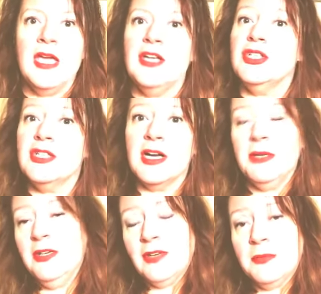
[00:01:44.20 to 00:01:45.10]
And your
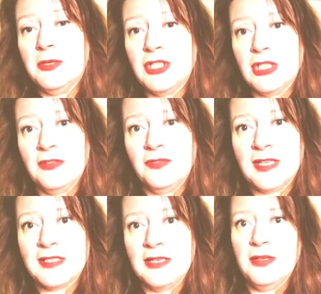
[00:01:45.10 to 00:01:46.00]
dominant vibration
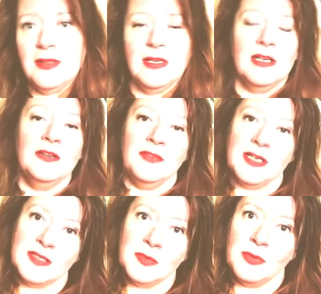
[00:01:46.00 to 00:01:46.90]
affects everything, it
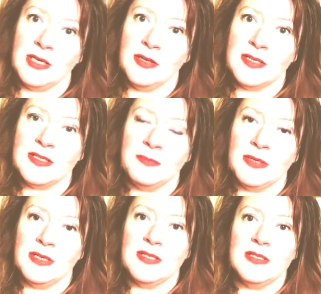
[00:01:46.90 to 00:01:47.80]
affects the way you're
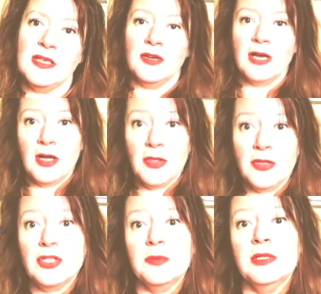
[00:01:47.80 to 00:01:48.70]
experiencing your health
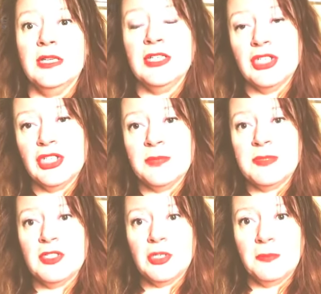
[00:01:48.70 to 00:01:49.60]
and your
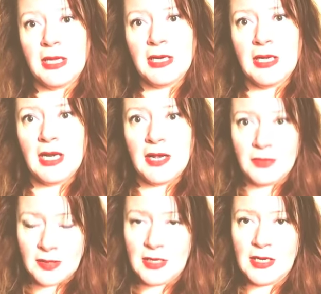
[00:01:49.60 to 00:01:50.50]
relationships and your money and
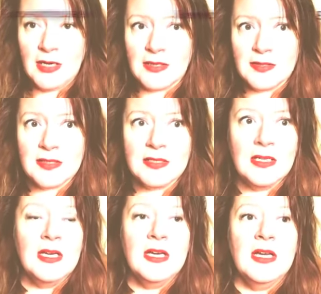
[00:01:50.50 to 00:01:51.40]
everything else.
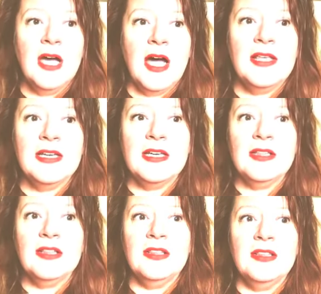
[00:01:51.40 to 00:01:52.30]
I think
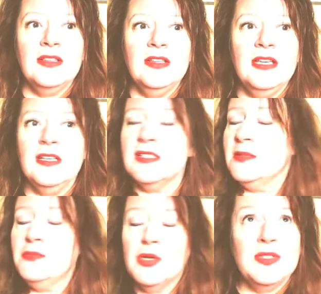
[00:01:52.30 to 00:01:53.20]
it's
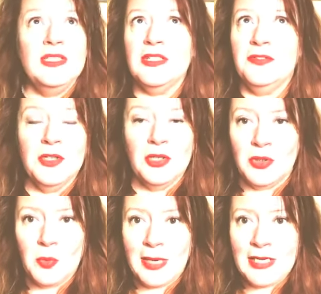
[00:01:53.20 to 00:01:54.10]
the most
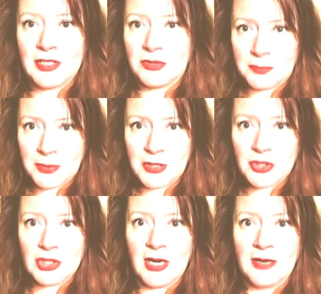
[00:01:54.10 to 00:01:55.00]
difficult way to
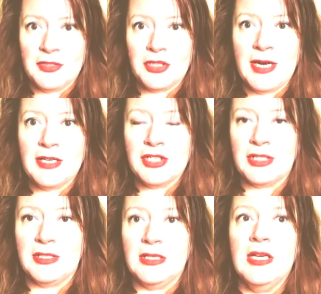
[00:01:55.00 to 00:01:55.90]
approach law of
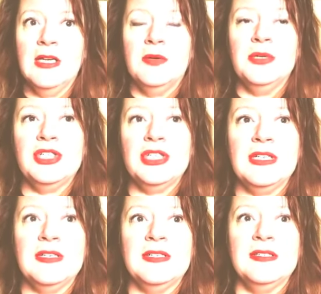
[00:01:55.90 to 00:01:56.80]
attraction, which
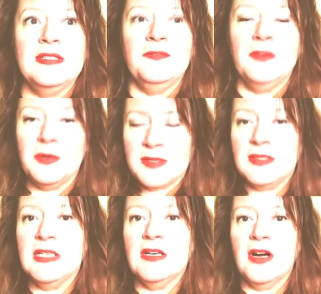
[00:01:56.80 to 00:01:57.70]
is
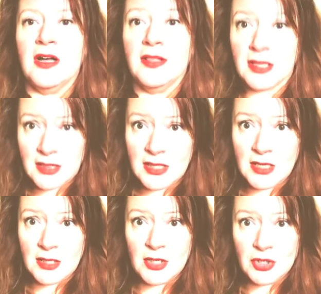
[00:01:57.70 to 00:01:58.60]
focusing on the
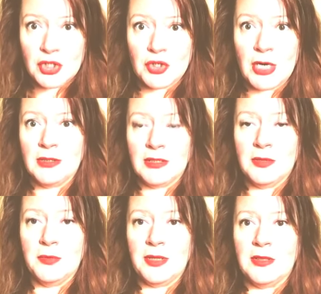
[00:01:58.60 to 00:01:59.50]
thing that you're
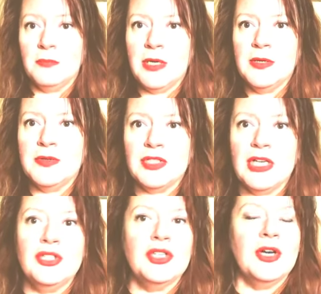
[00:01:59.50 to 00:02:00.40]
struggling with the most
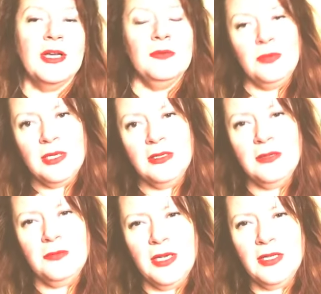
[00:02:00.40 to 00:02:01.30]
and trying
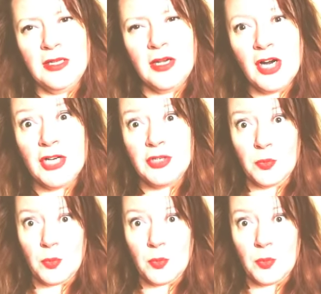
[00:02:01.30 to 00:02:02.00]
really, really hard to